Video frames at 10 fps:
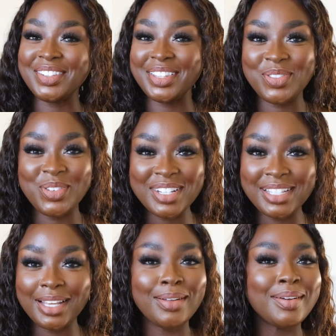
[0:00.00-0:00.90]
during this for
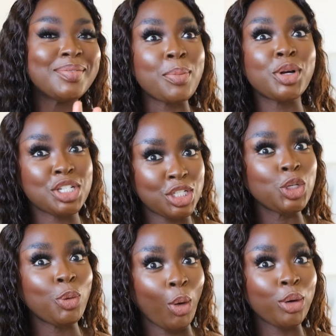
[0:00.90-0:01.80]
sale. I purchased
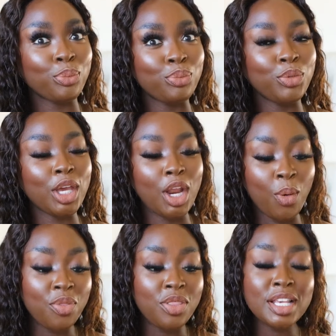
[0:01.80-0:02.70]
2 more. You
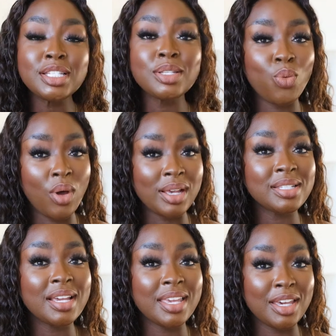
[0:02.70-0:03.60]
know, this
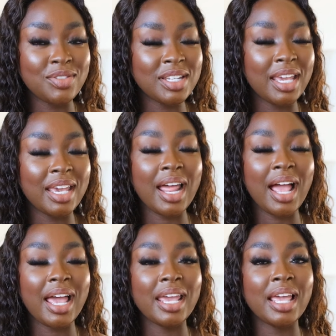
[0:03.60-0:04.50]
was a gift and
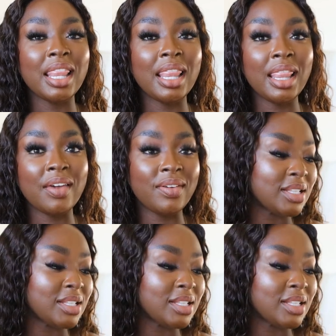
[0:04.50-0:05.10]
I love